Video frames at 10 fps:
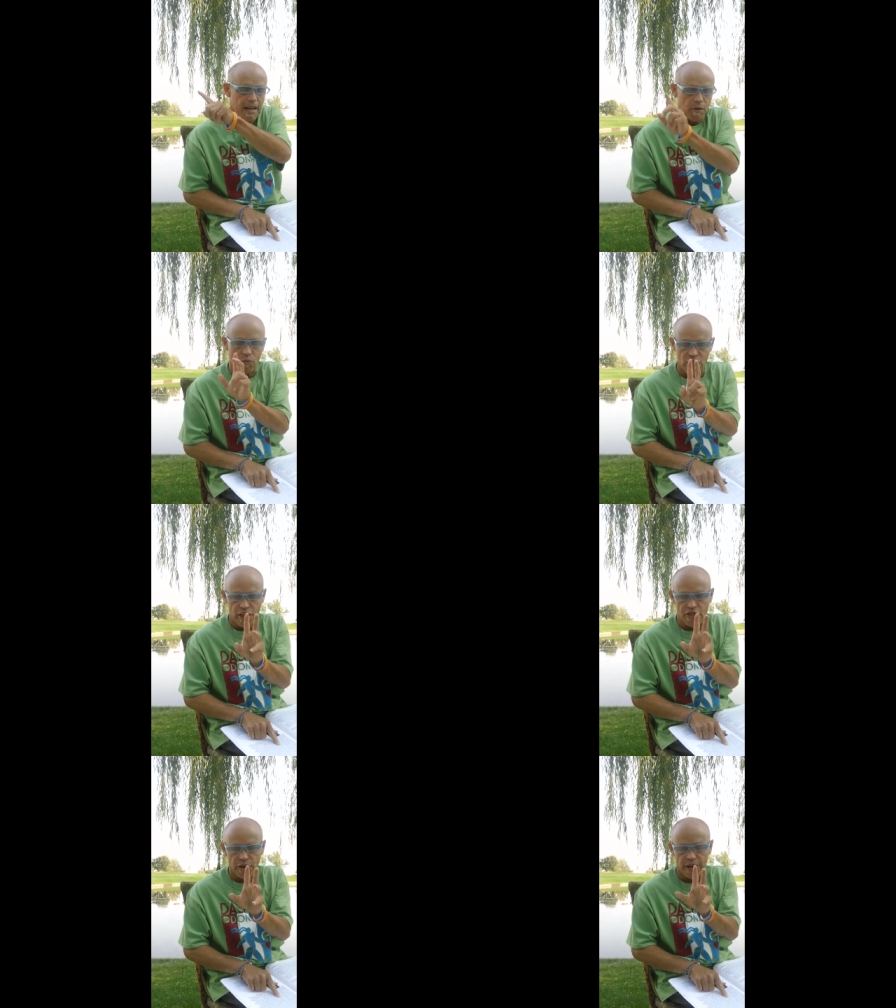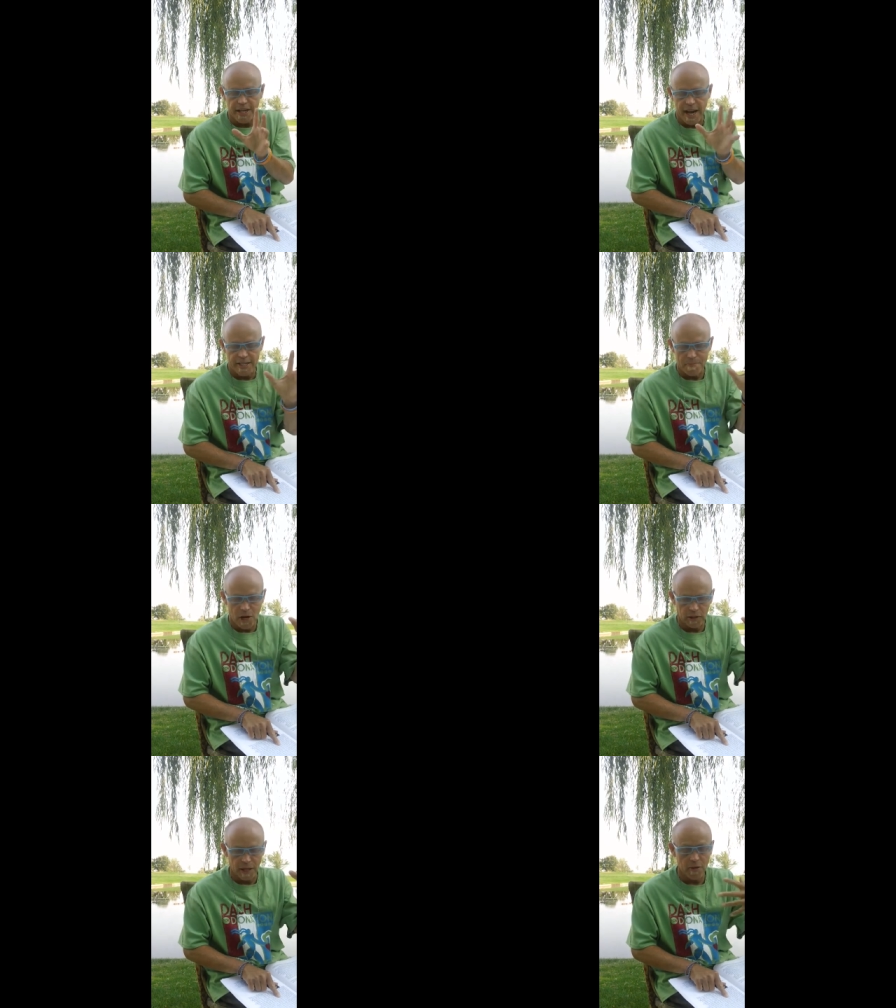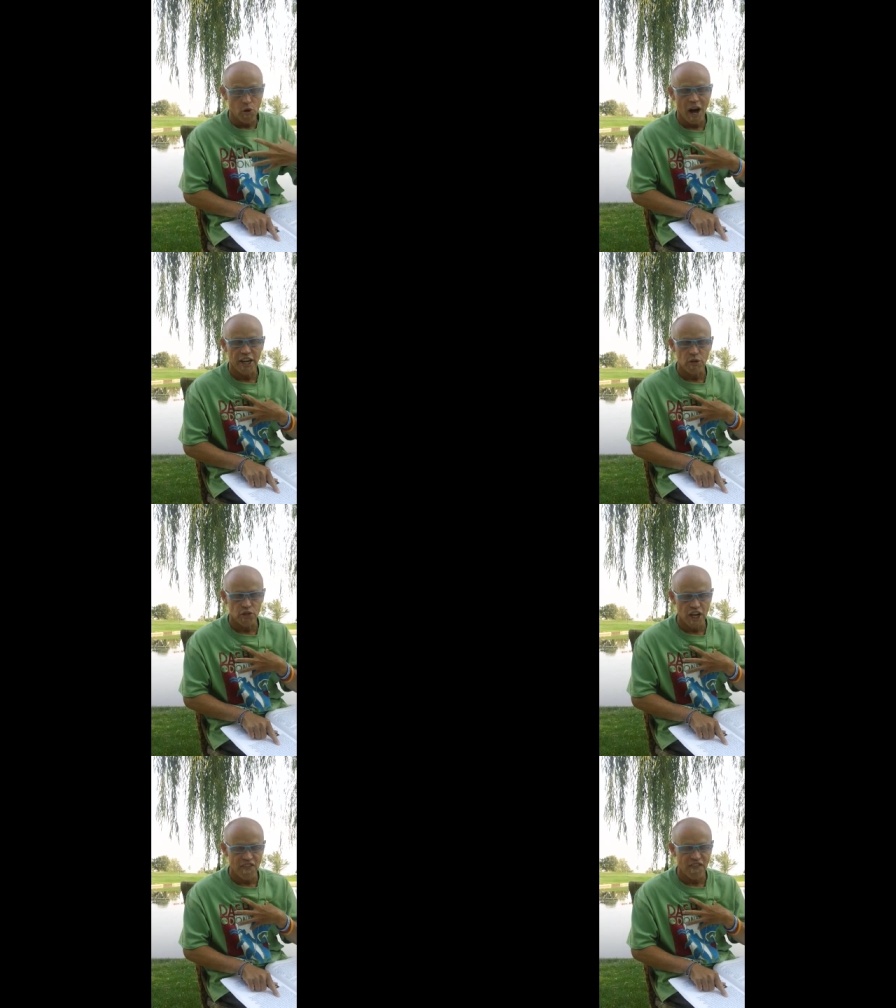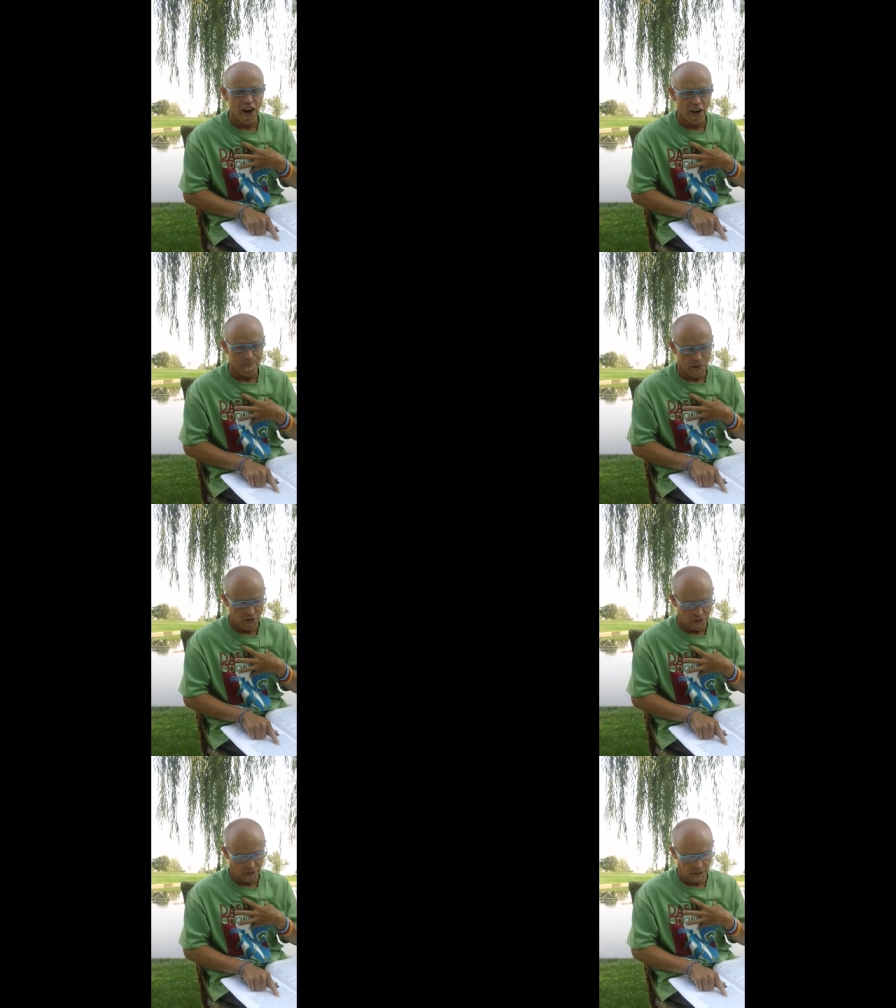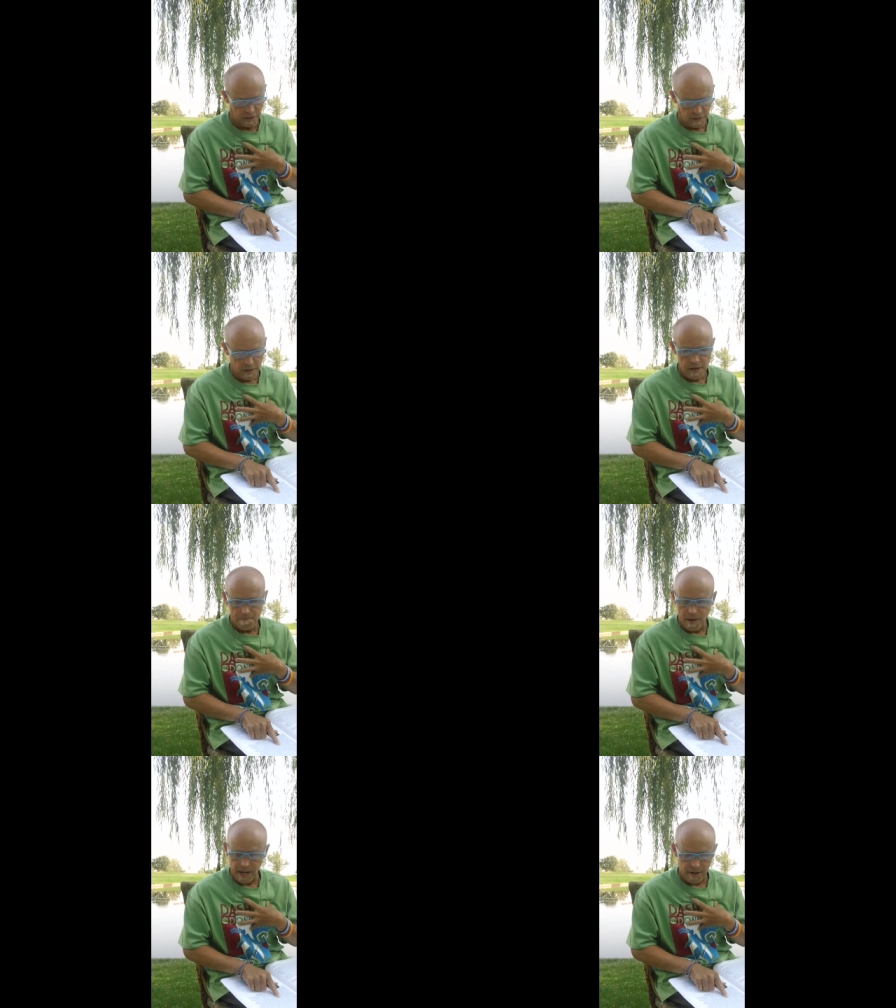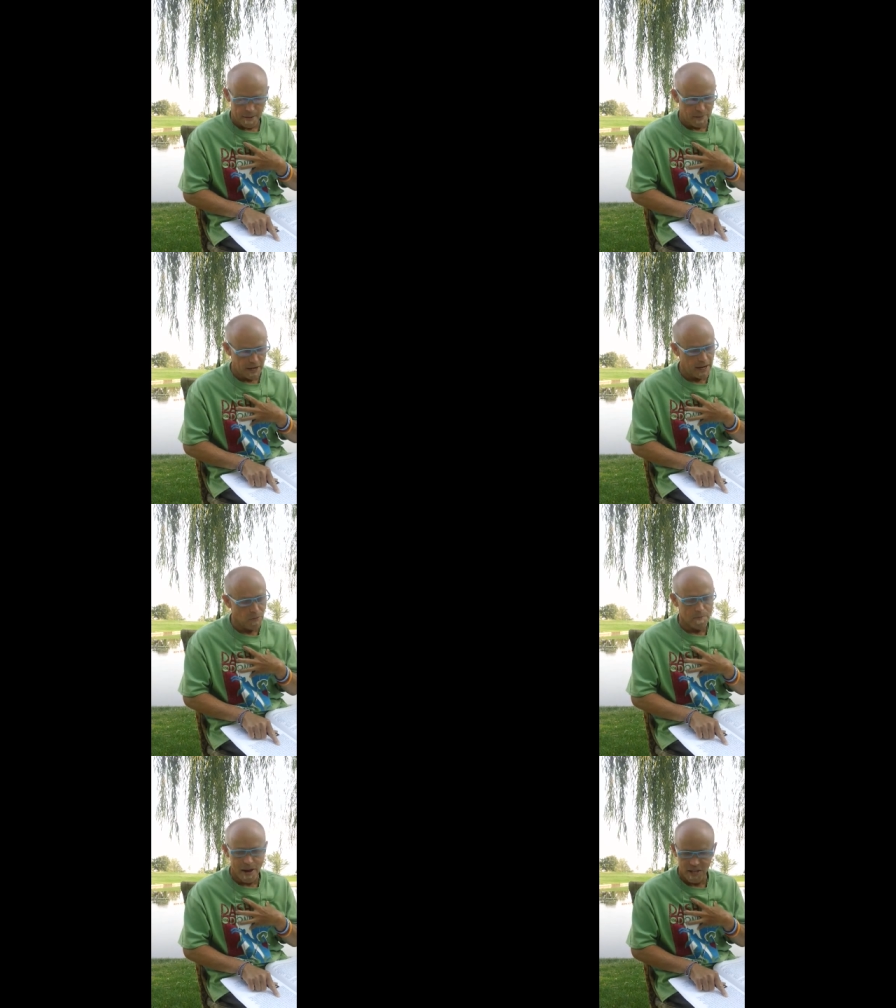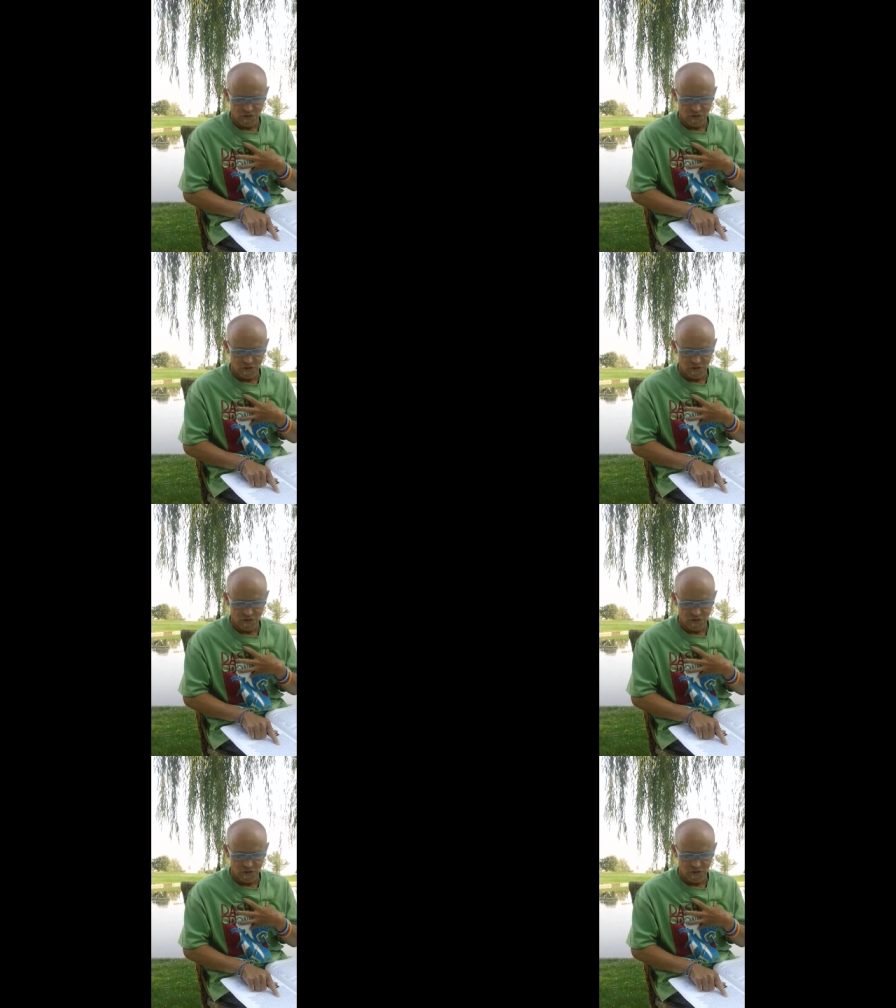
in within thirty days. A multi, who I knew Jay very personally. My grandpa and he were best